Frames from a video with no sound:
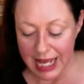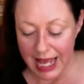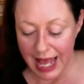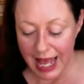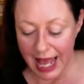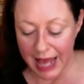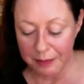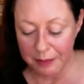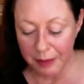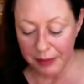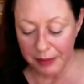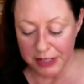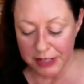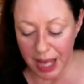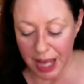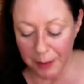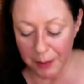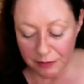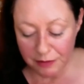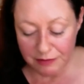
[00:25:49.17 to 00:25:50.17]
and by the
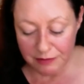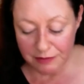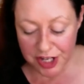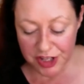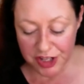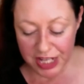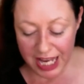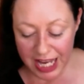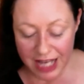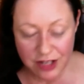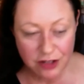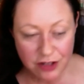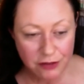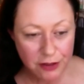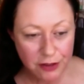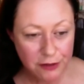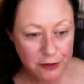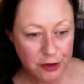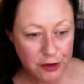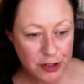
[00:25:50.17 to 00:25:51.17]
time you reach the end of the
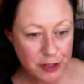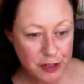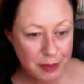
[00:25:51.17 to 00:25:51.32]
first